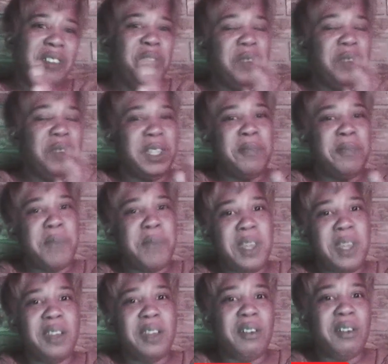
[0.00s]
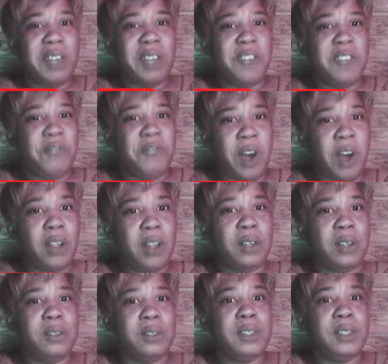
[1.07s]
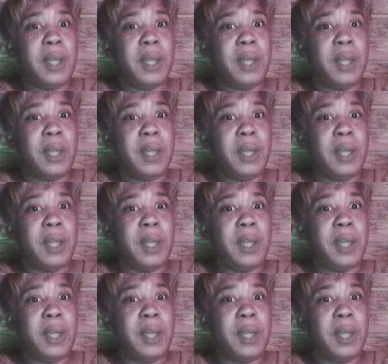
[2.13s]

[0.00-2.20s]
really big on It Follows,